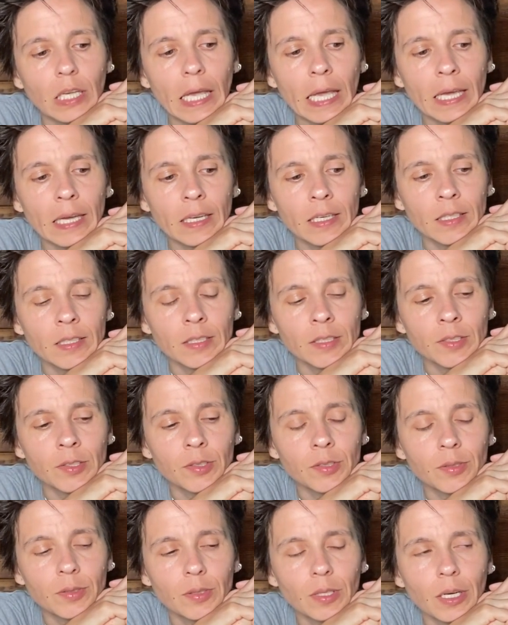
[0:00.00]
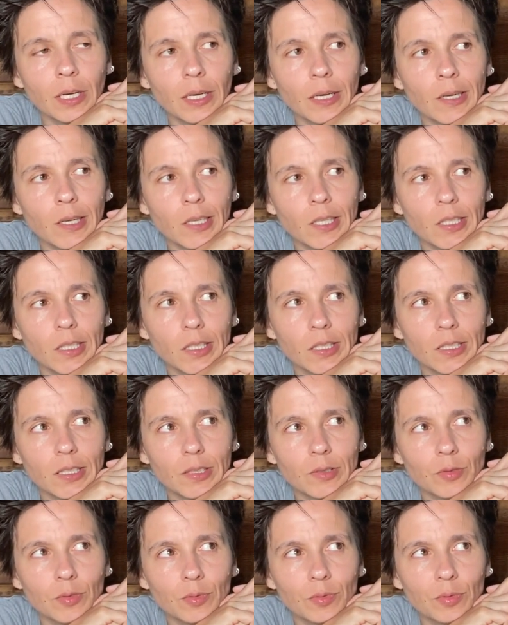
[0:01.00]
and
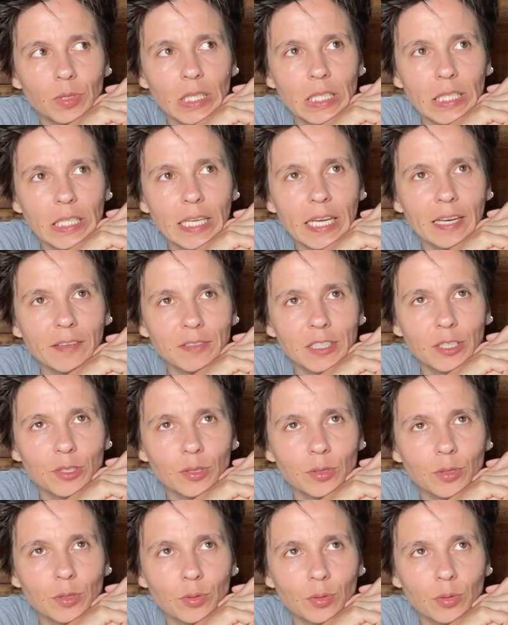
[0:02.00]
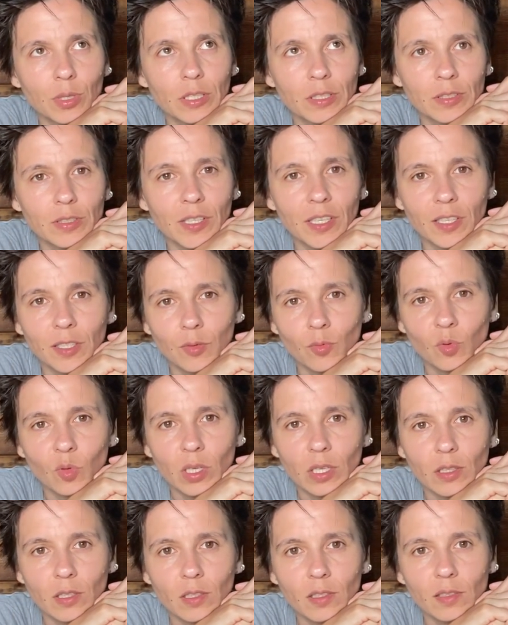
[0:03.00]
really having to trust that it
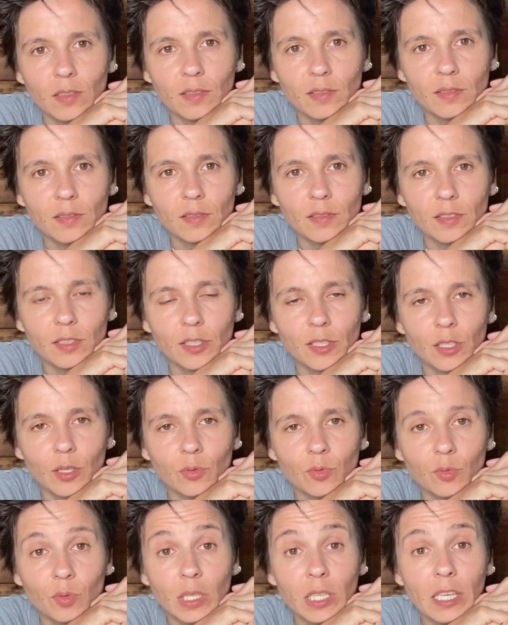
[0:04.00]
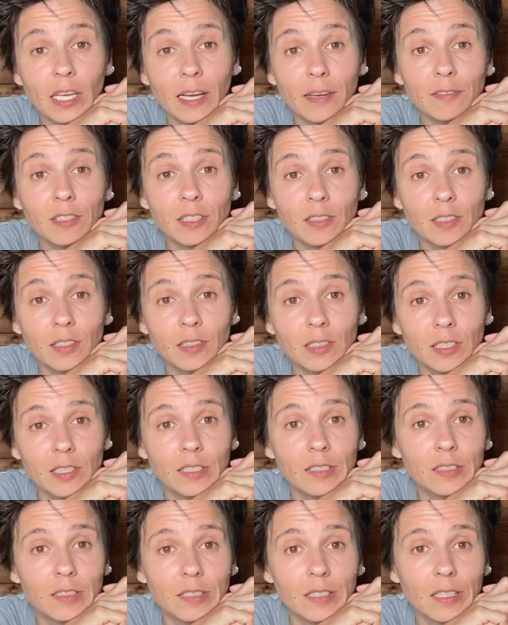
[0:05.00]
will, you know, really having to
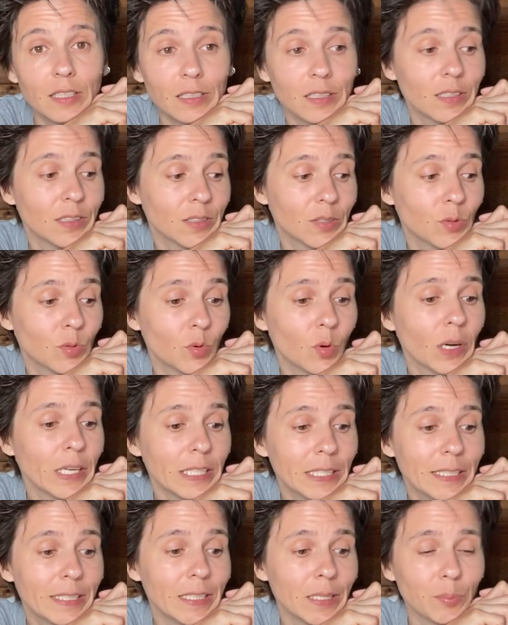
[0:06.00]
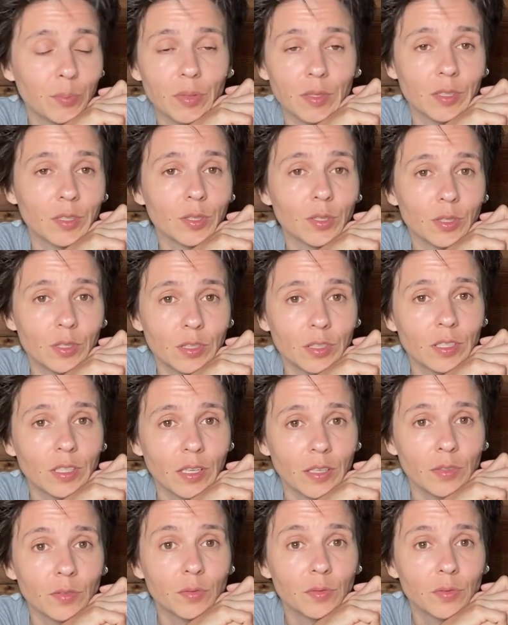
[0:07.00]
dig quite deep into
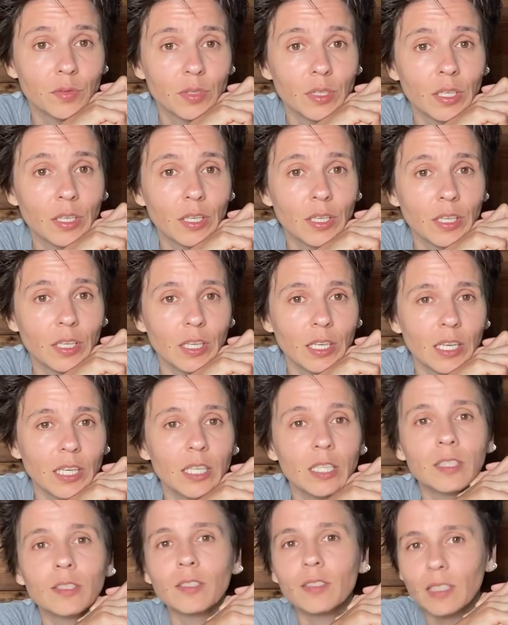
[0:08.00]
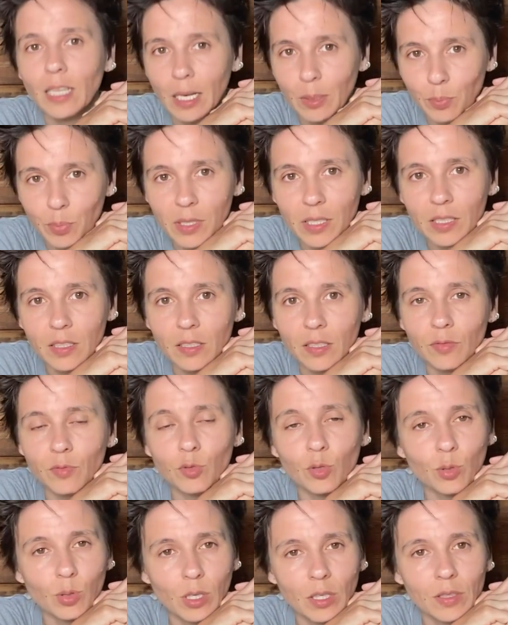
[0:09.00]
yourself, into that place of
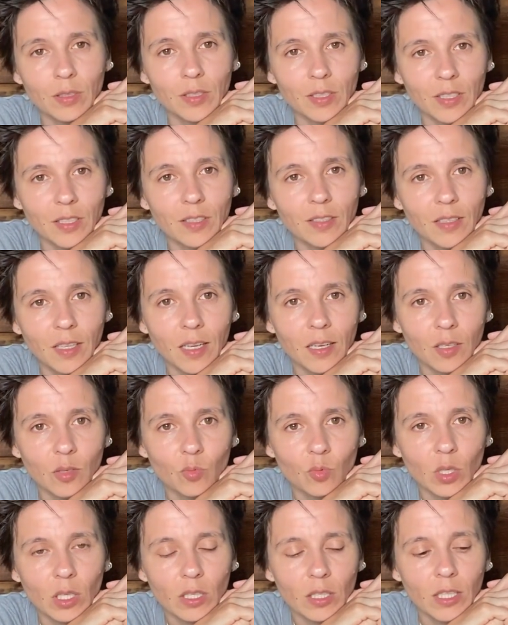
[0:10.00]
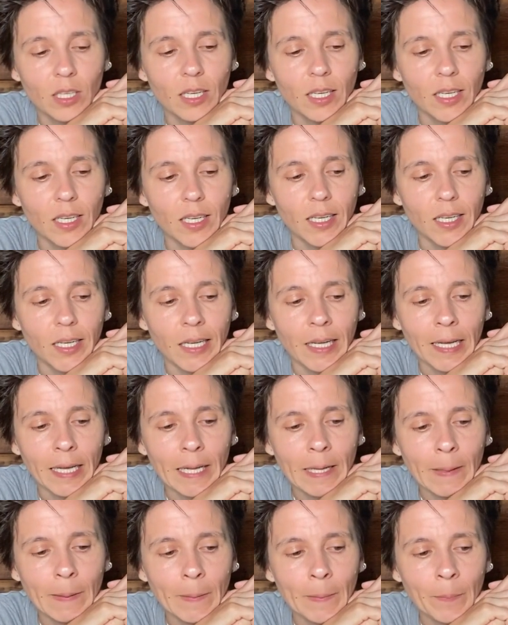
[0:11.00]
trusting that it will.
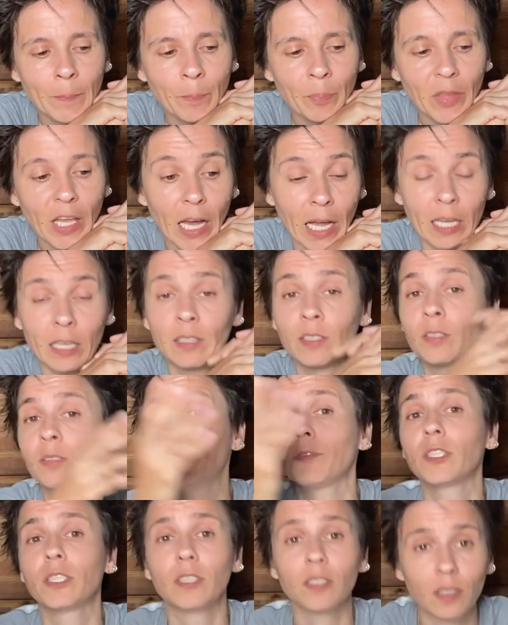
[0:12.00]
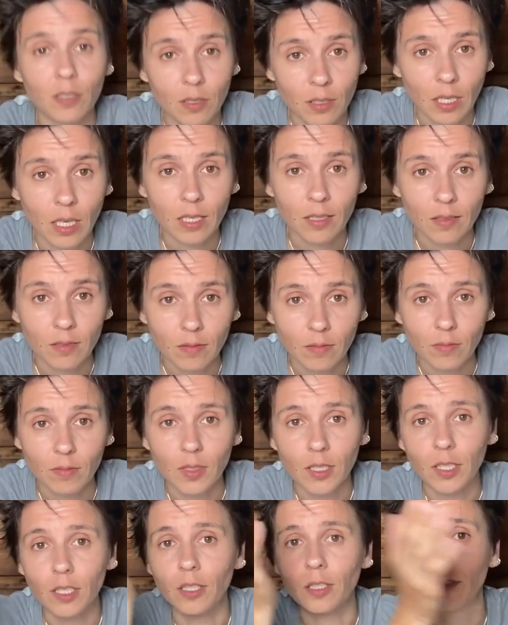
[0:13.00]
Um, I don't know if it did or not,
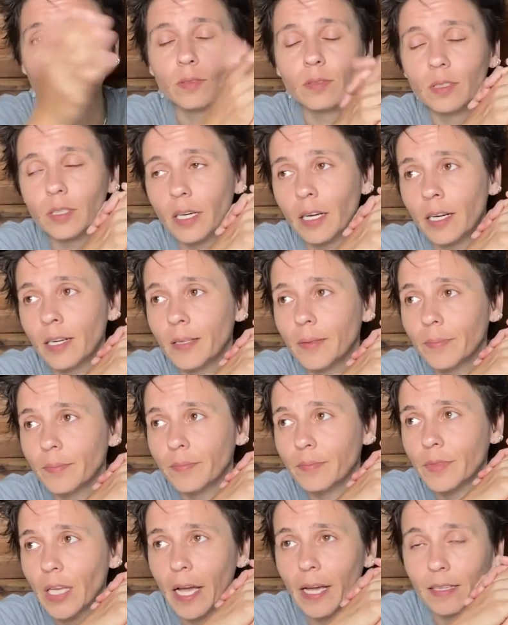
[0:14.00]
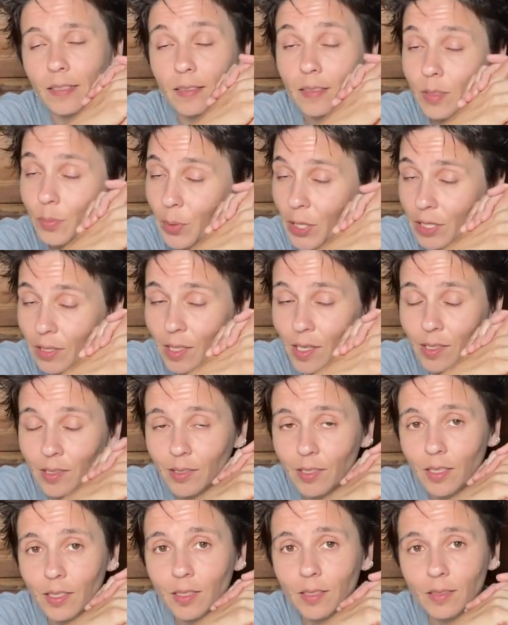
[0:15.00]
you know. Um, I suspect that
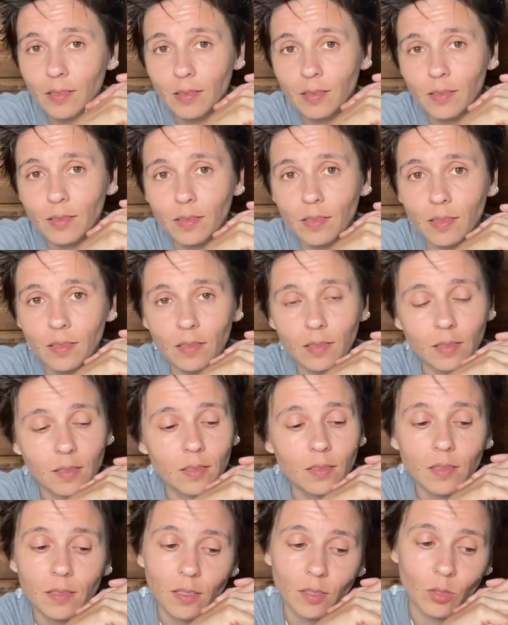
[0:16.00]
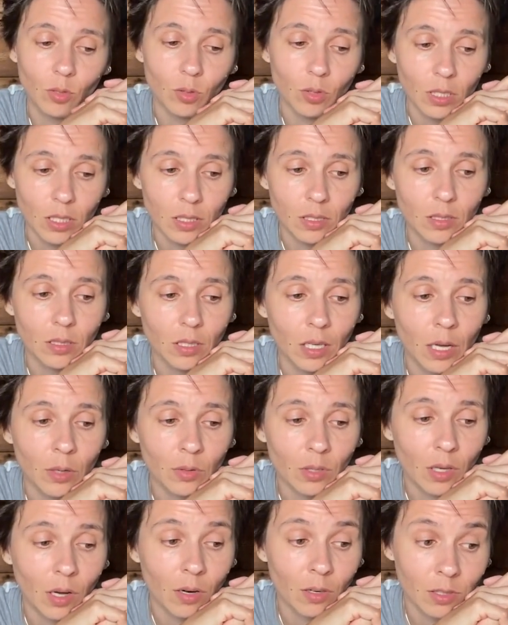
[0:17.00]
it did, according to how
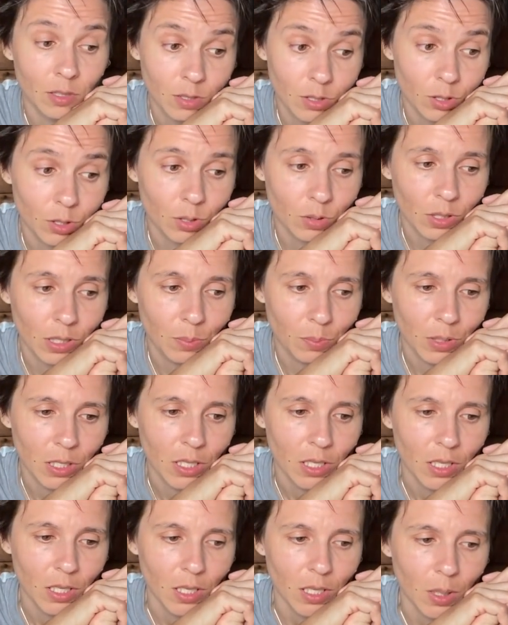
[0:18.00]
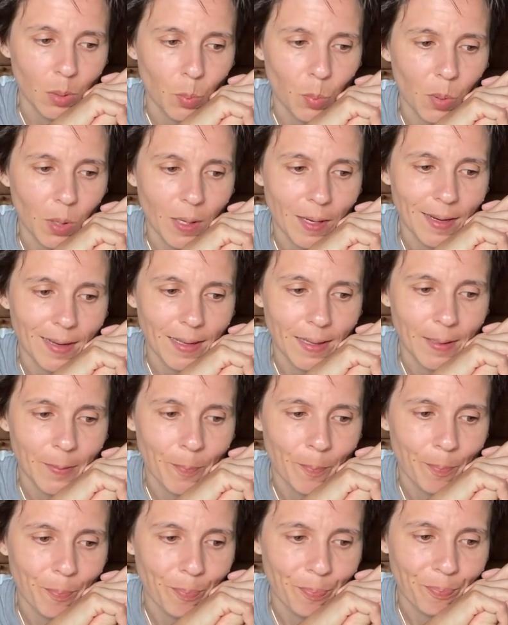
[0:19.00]
the cards showed up. But,
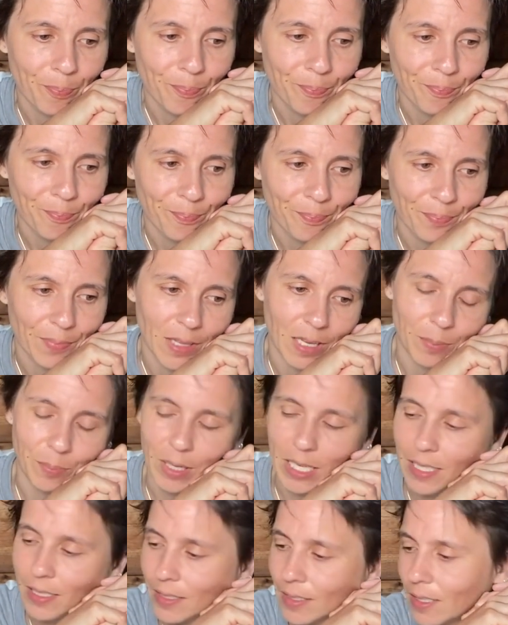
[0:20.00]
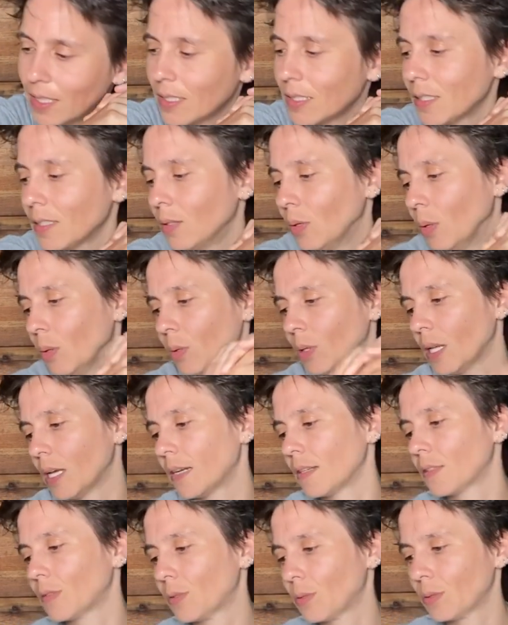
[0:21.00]
um, man, that's a whole
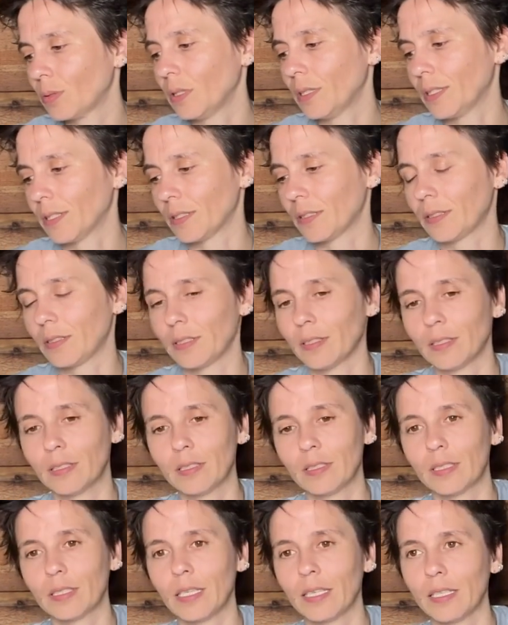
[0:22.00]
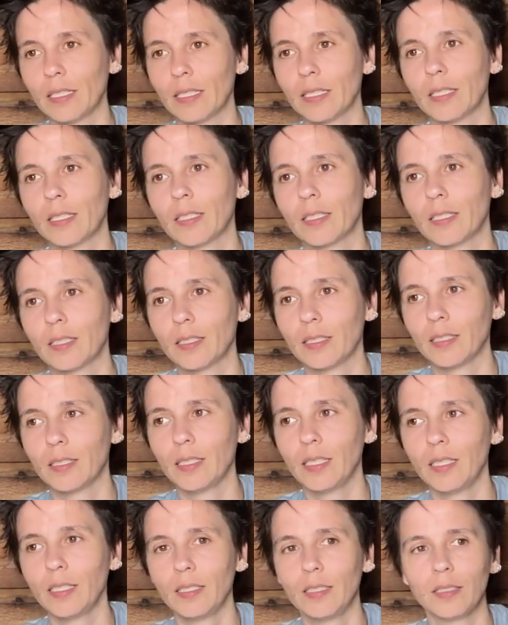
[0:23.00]
lot of trust. And it's like,
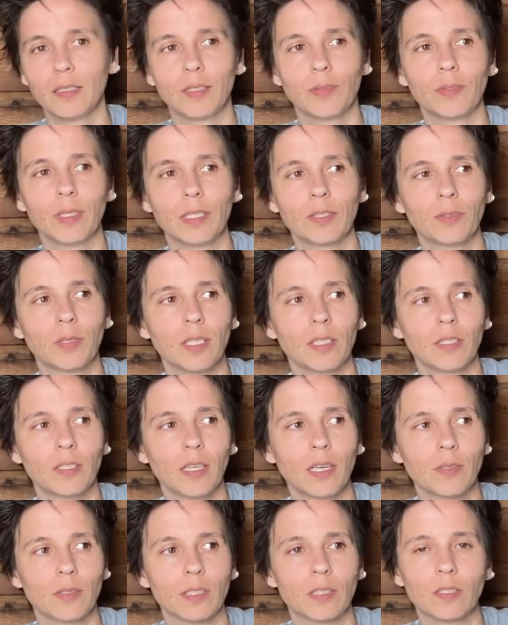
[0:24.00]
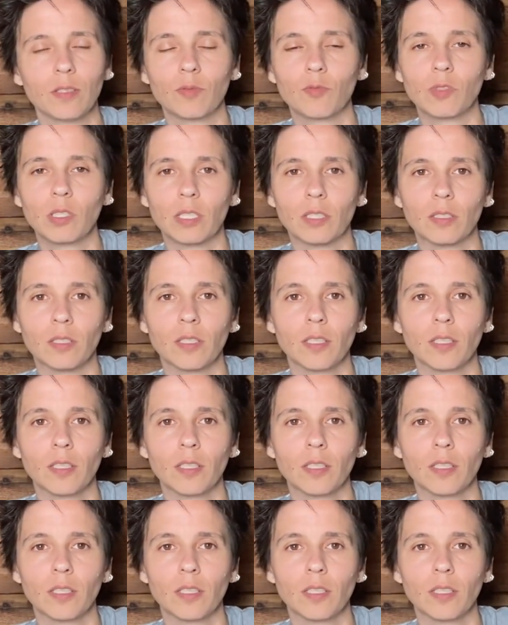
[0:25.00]
yeah, you know, I tried it out and it worked.